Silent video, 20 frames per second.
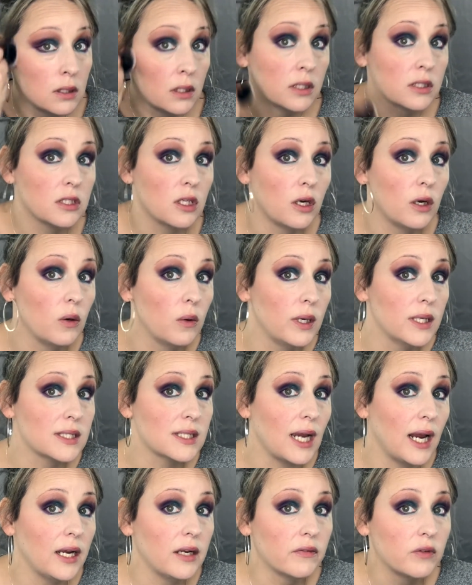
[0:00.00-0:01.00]
So it's
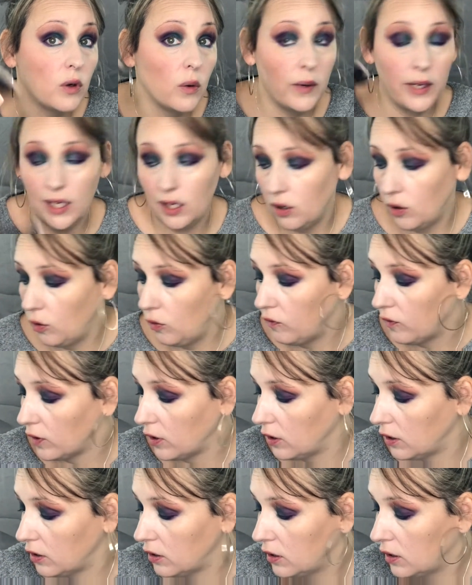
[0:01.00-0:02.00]
kind of going
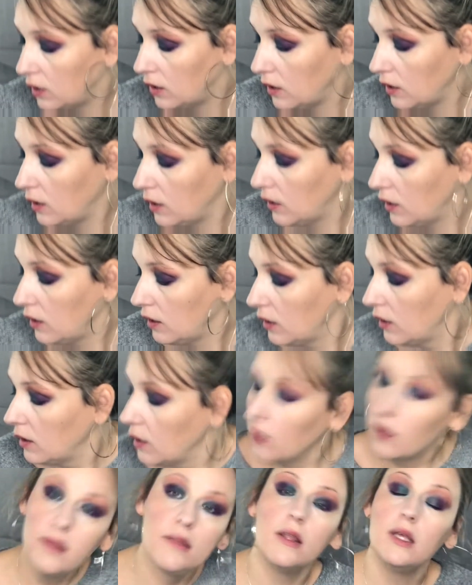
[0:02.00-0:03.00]
over
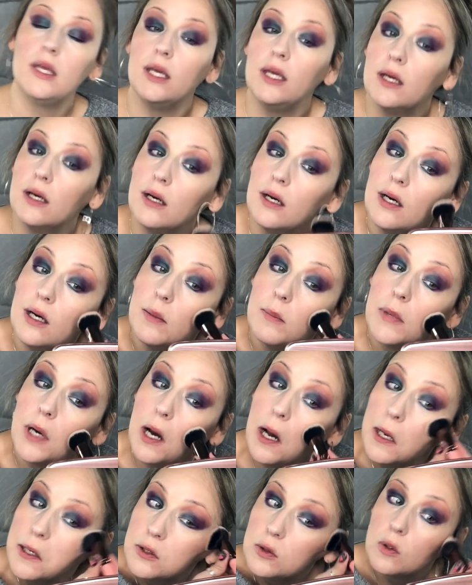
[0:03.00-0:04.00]
the
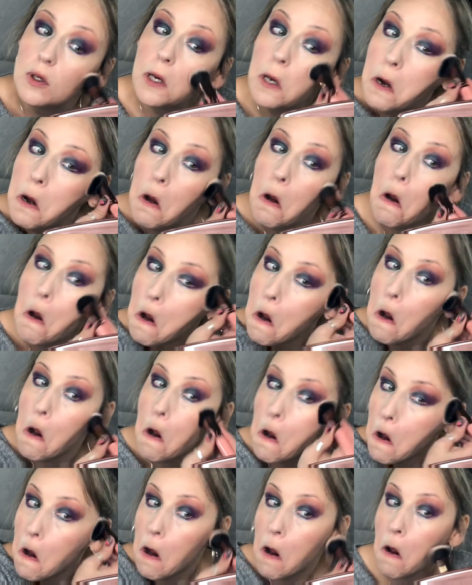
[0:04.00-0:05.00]
contour,
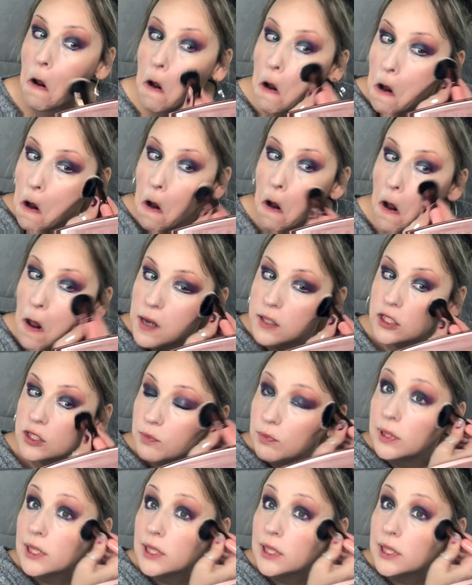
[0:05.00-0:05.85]
just